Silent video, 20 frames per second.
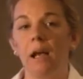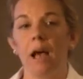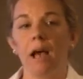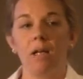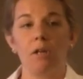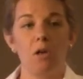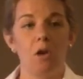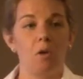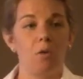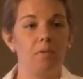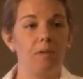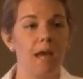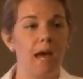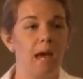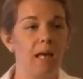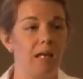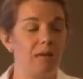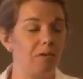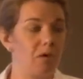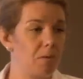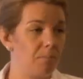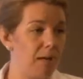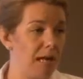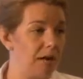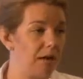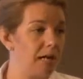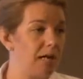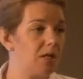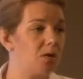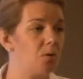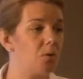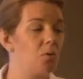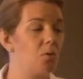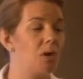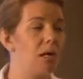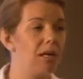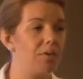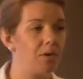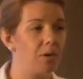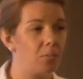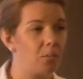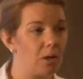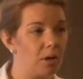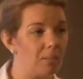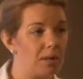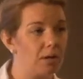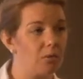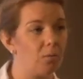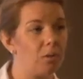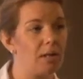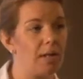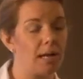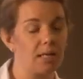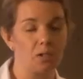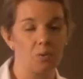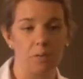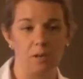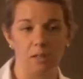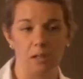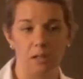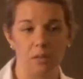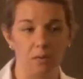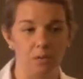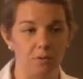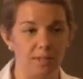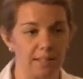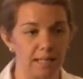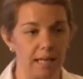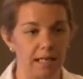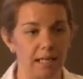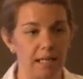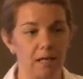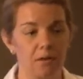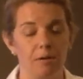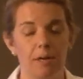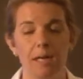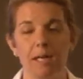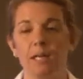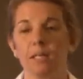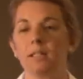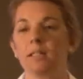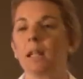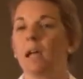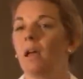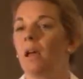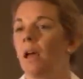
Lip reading: I know that if you're married, or even women, we like to wear the little stud earrings,